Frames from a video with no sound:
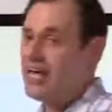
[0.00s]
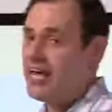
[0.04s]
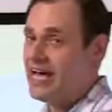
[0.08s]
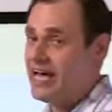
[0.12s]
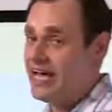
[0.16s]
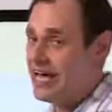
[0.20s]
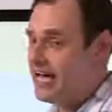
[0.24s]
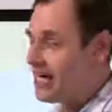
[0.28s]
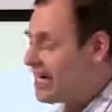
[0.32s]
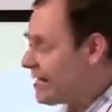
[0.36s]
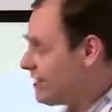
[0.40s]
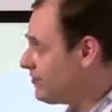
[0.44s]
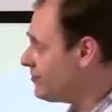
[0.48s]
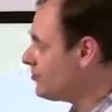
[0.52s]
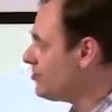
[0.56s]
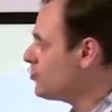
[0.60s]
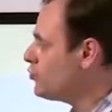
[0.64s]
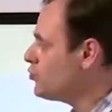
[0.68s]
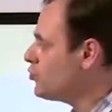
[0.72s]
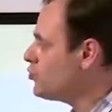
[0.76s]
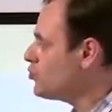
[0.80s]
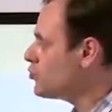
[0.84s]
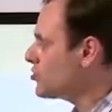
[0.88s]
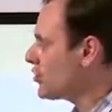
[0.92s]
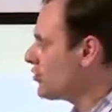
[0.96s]
if you
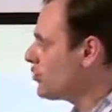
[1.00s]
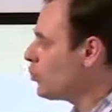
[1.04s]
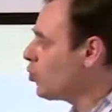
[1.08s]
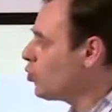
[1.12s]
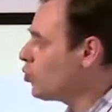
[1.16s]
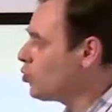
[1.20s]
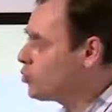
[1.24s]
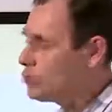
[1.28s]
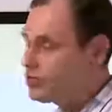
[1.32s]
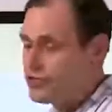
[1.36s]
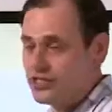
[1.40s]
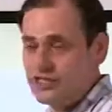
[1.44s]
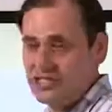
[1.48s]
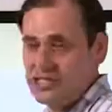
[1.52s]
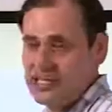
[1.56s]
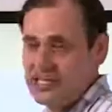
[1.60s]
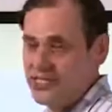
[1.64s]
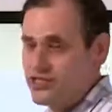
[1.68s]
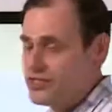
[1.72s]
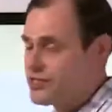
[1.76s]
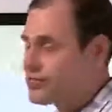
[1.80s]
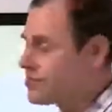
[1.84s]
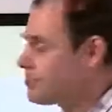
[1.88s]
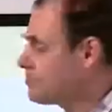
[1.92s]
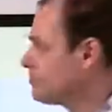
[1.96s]
use an ordered
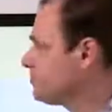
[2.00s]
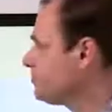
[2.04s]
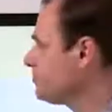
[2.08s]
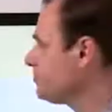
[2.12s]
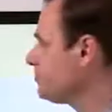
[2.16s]
list.